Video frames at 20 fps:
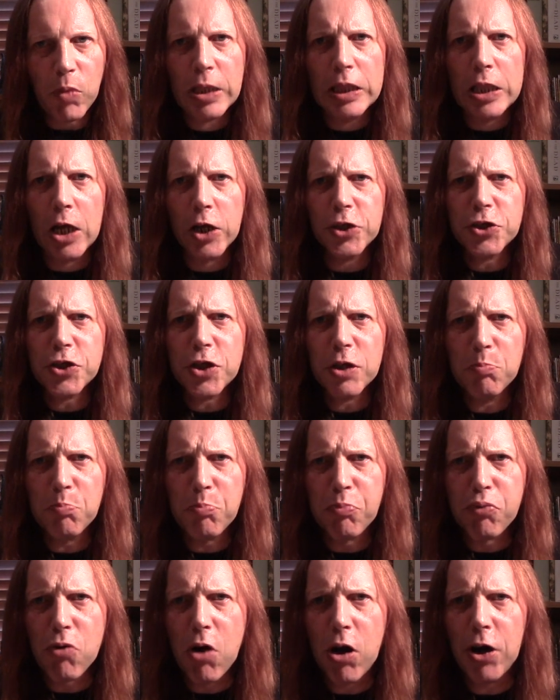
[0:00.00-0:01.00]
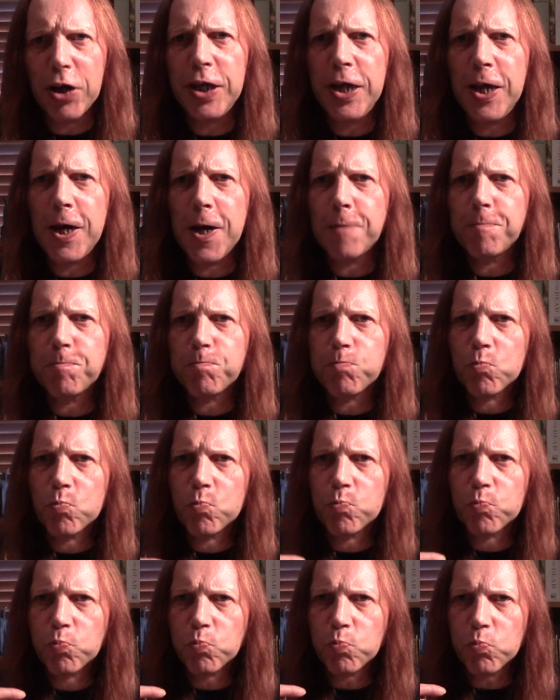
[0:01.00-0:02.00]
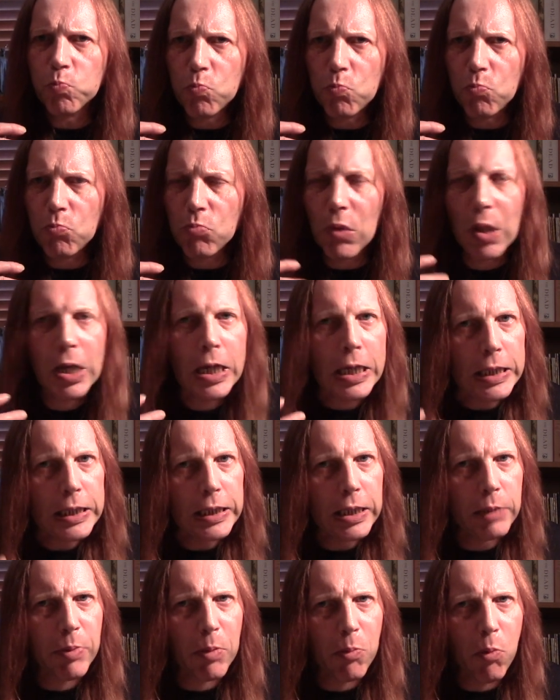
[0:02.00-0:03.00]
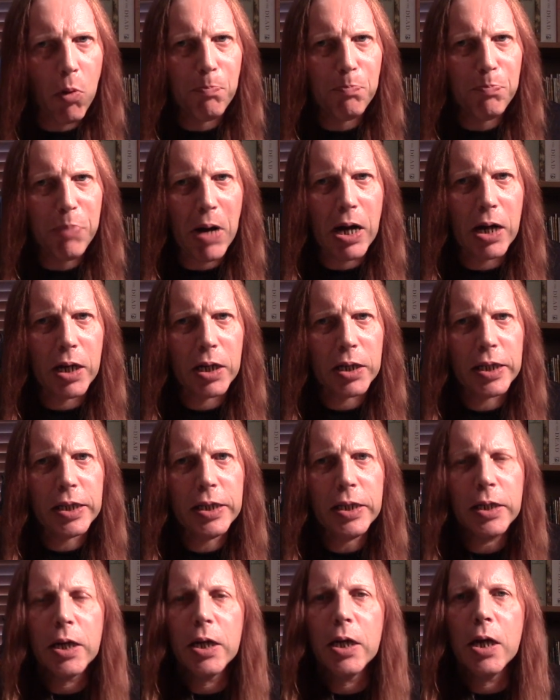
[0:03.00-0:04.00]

Lighter, brinier, a little bit more barley.